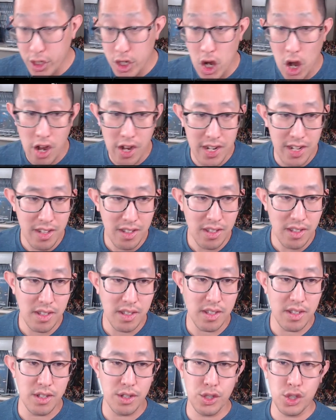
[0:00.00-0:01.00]

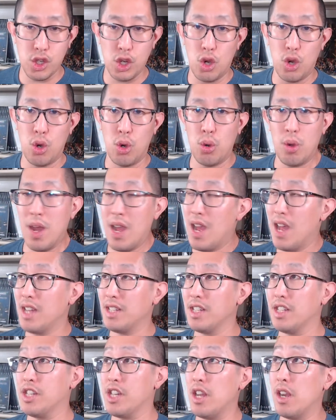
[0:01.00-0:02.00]
Guardians. So,
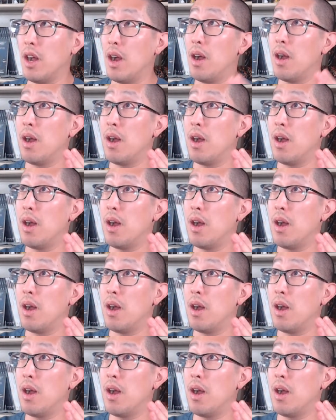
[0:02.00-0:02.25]
as I said,